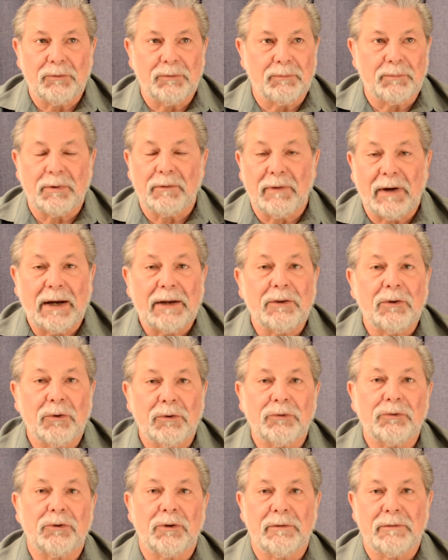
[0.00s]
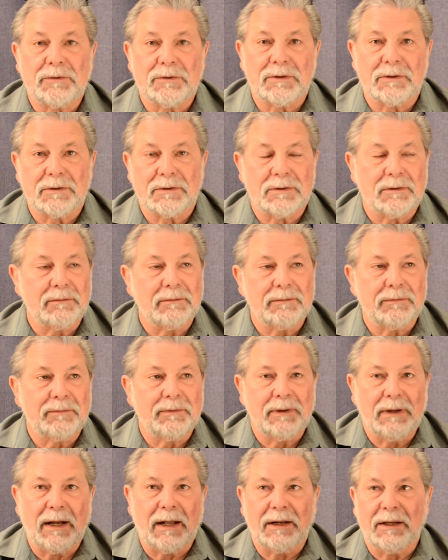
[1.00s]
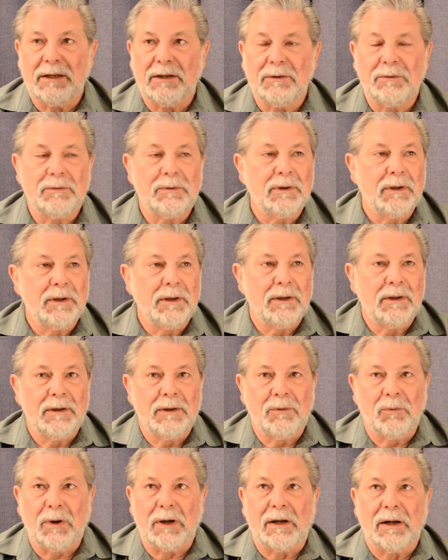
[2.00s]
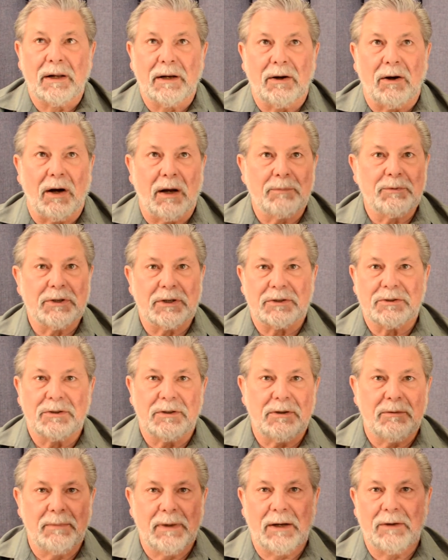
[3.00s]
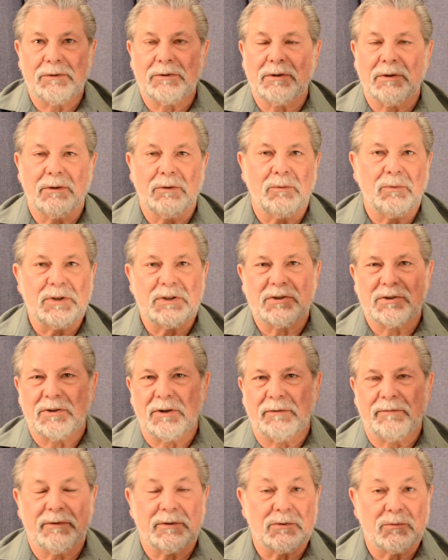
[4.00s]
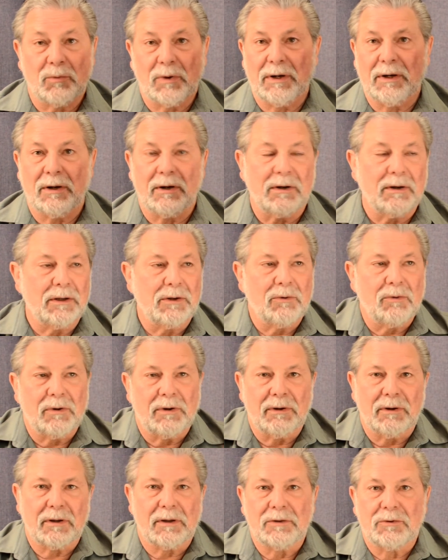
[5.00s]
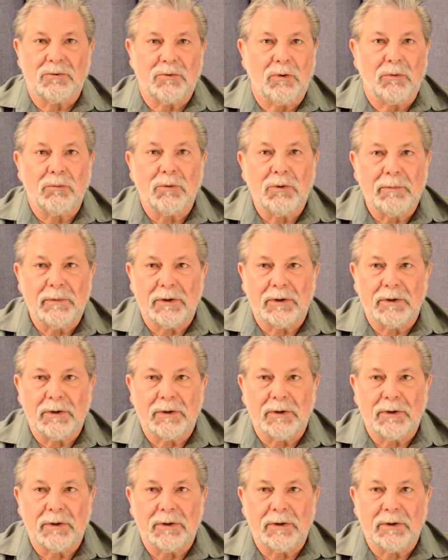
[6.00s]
provide those services of what kind of objects do you mount to which surface where in order to control room